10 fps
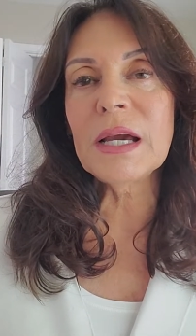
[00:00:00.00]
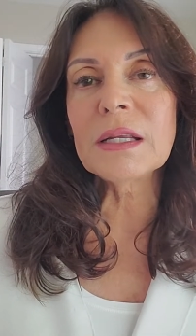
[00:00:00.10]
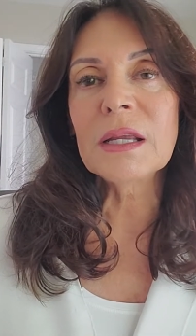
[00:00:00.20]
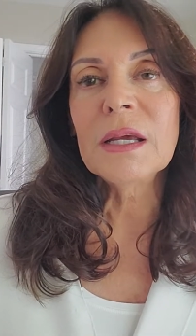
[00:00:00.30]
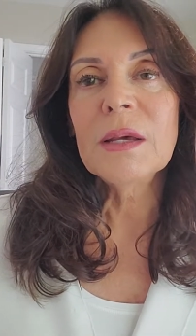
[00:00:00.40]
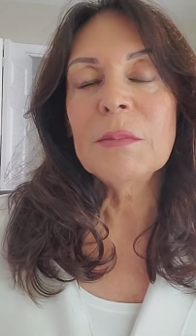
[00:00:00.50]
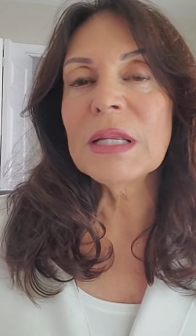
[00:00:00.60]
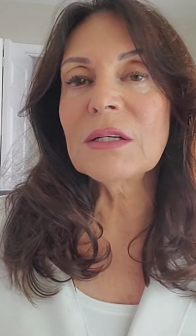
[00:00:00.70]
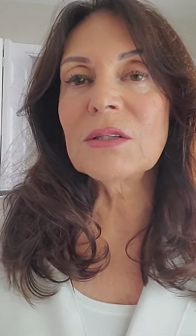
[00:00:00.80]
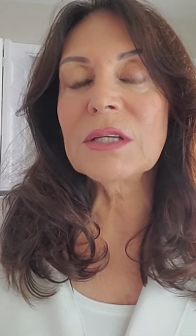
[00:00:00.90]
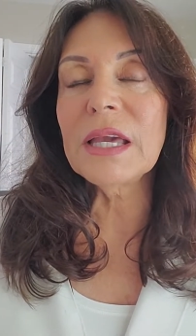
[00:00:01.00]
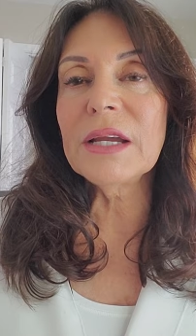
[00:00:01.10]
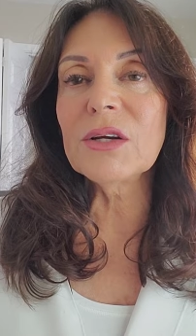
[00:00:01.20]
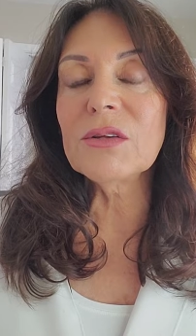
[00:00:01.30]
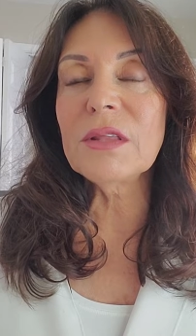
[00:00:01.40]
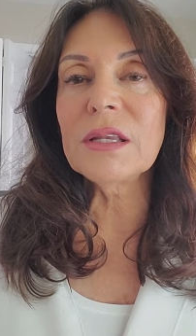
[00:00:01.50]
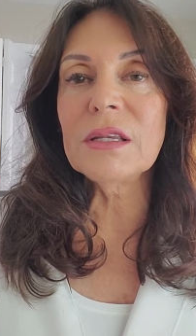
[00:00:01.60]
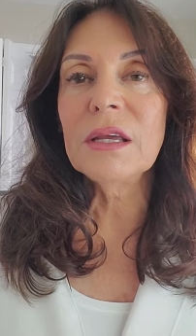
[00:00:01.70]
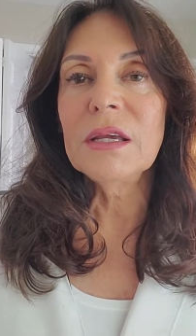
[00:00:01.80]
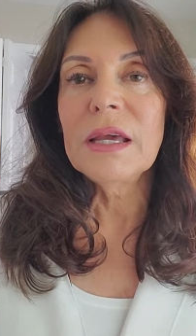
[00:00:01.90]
on medical care than